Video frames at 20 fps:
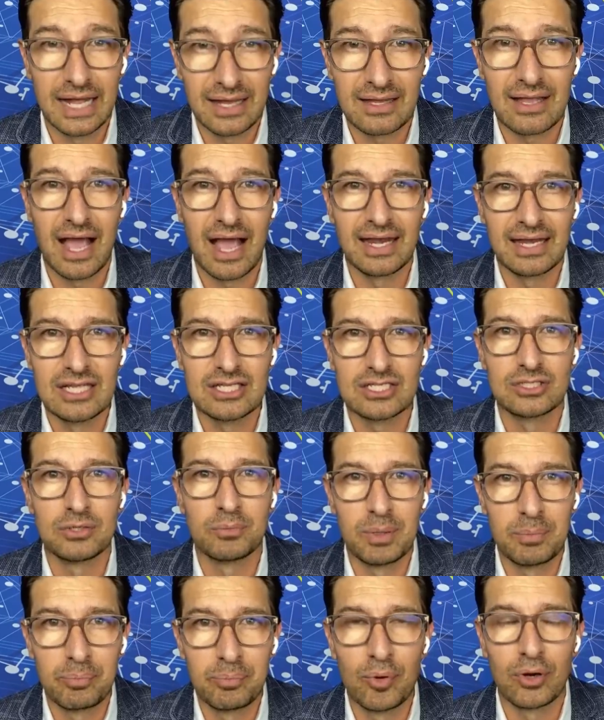That guy needs
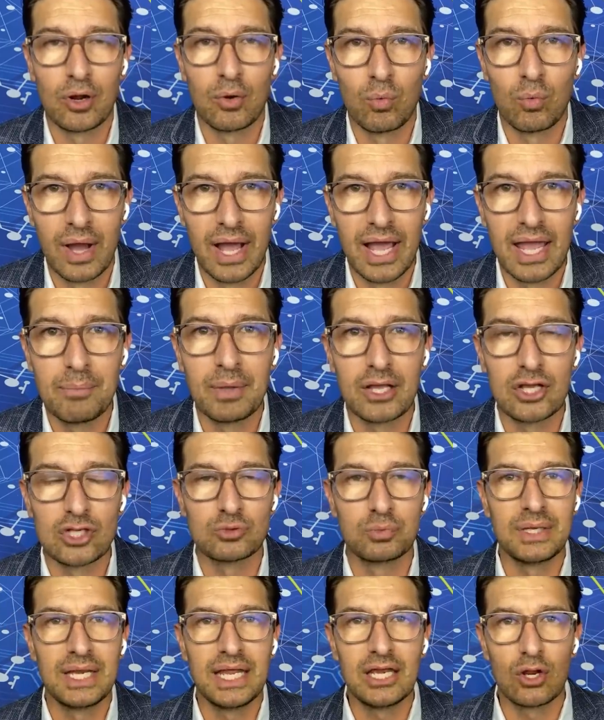to be put away
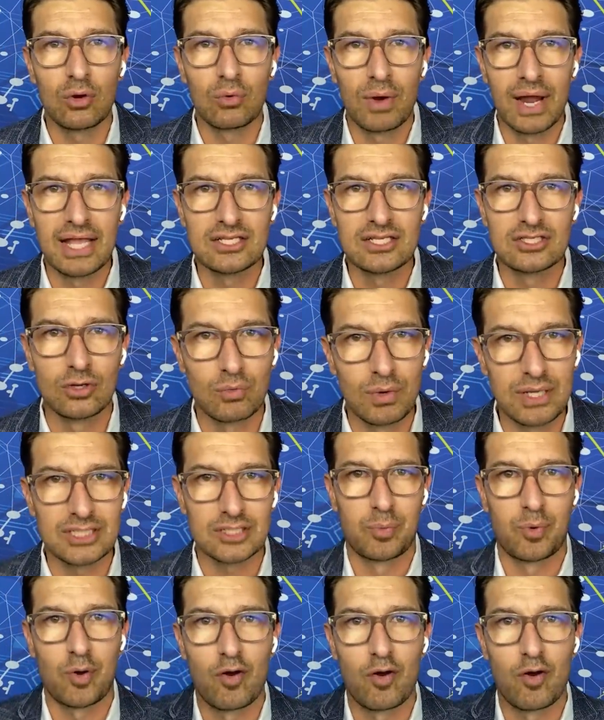because we need to raise the risk